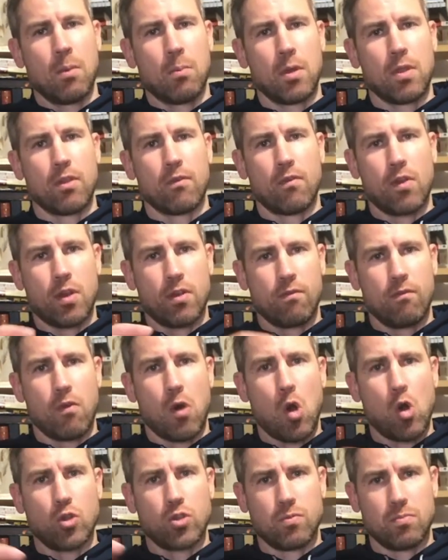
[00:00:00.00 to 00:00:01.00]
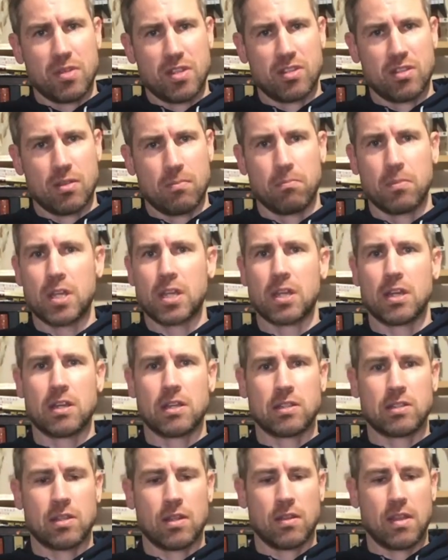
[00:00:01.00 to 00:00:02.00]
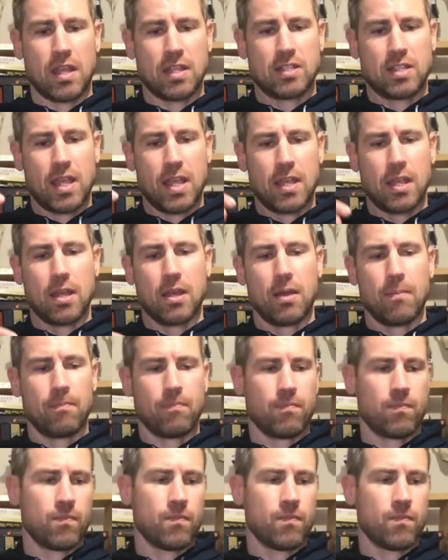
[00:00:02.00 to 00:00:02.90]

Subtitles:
but they're very voluminous because they take up